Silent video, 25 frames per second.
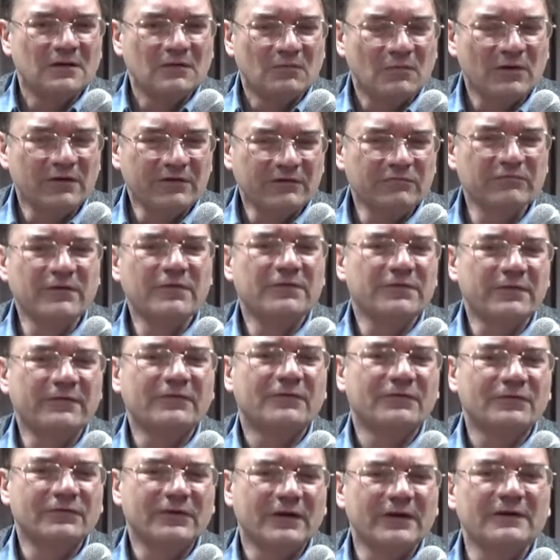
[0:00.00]
First
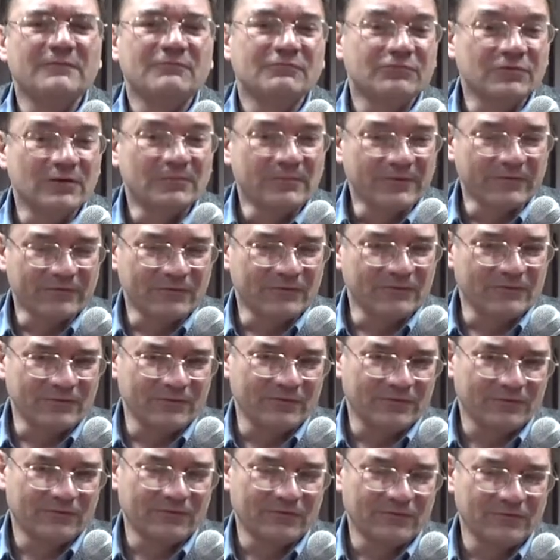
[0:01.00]
Corinthians ten promises
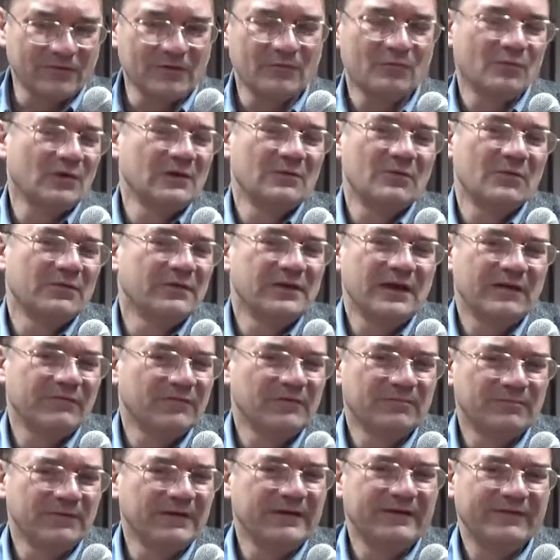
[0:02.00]
us that we will never
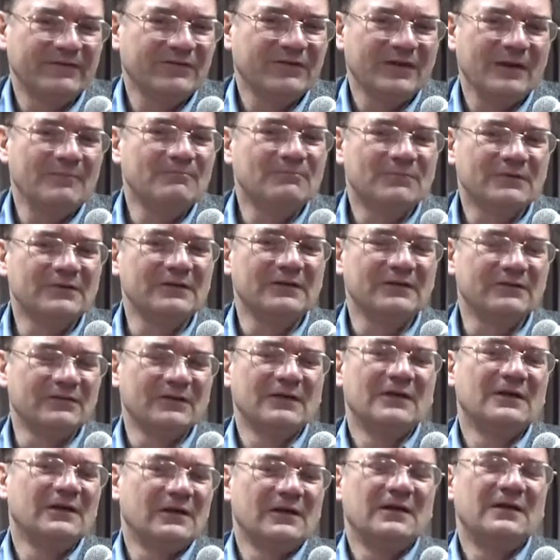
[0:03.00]
be tempted
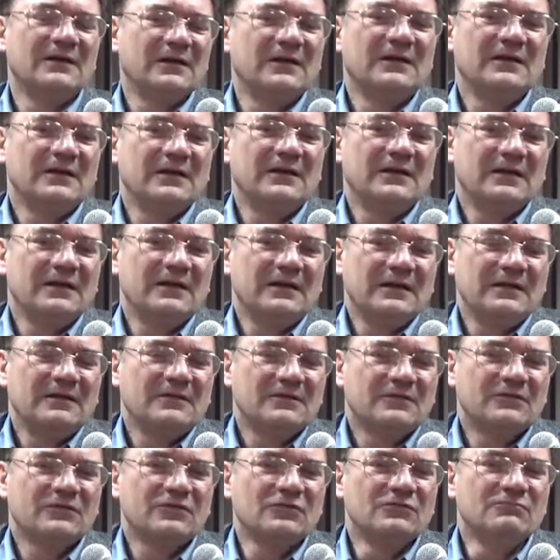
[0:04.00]

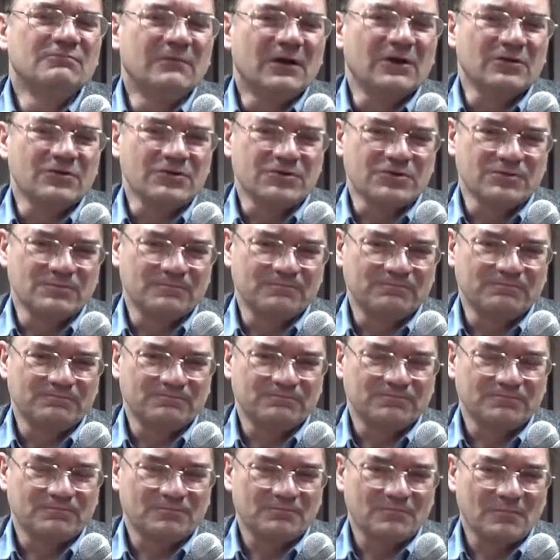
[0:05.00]
too much.
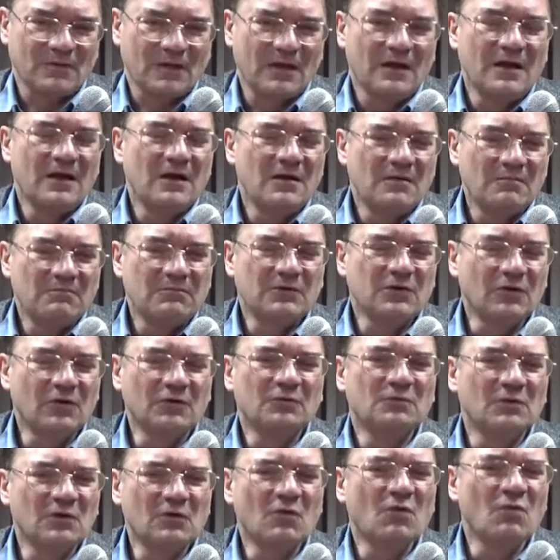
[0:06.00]
God
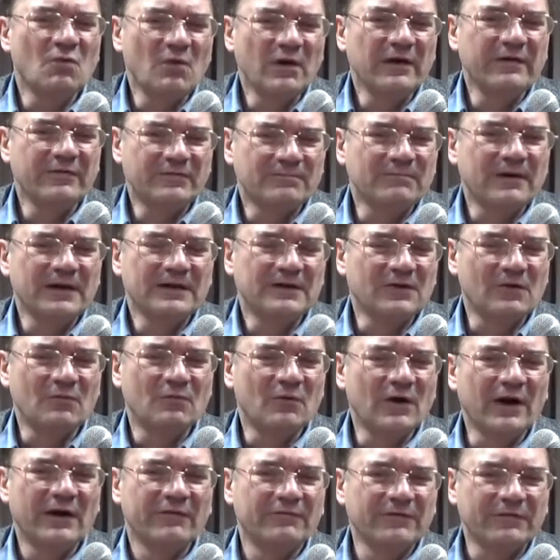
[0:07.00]
will always make a
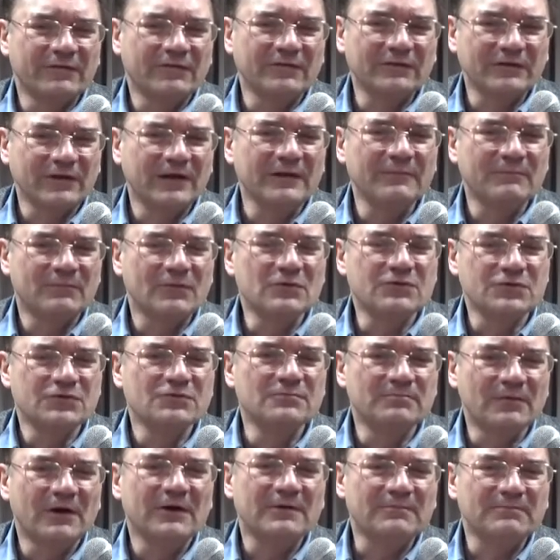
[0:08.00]
way of escape that you
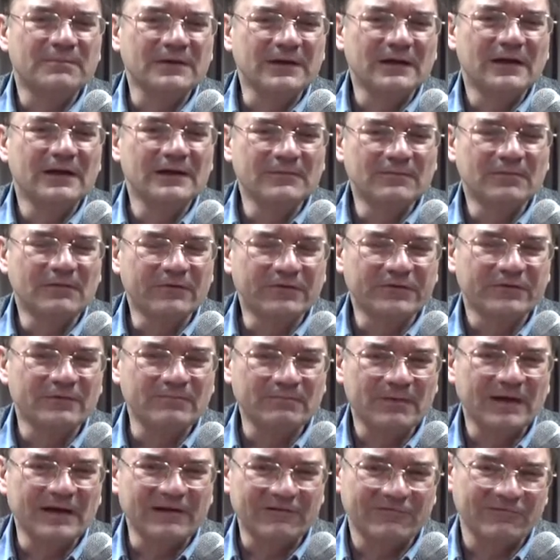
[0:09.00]
might be able to
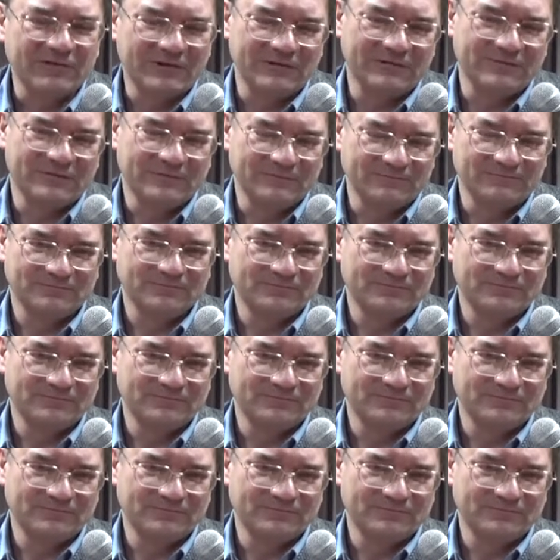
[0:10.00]
bear it.